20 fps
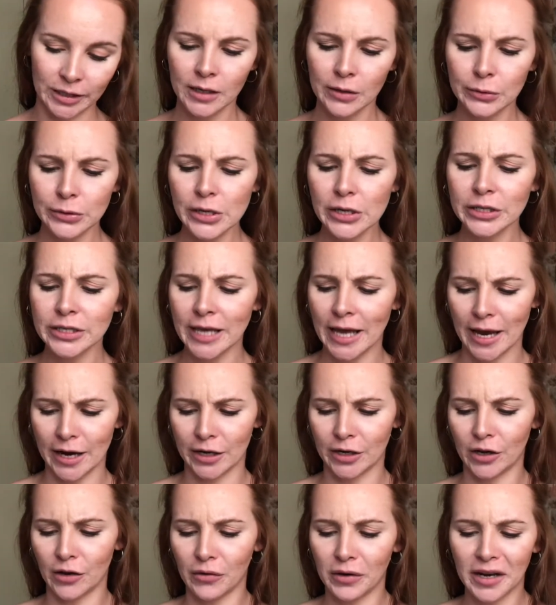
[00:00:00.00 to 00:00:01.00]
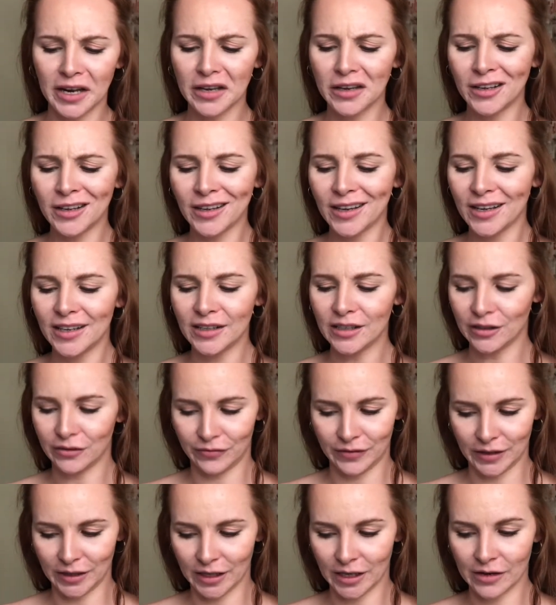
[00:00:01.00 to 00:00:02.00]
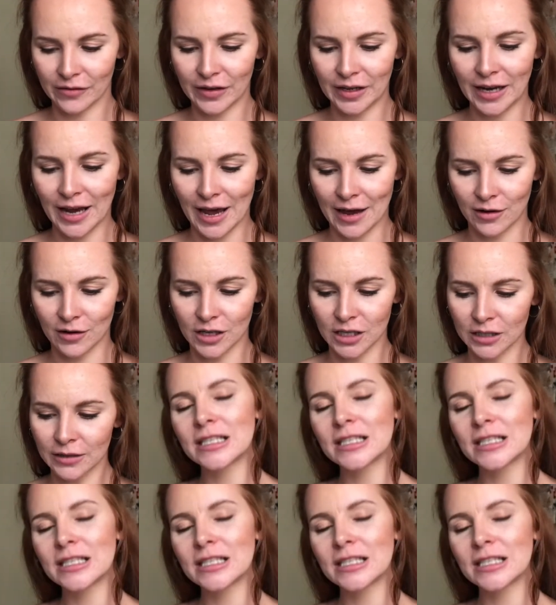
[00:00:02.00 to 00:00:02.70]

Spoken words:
It was all techno and I couldn't get into the feeling of it at all.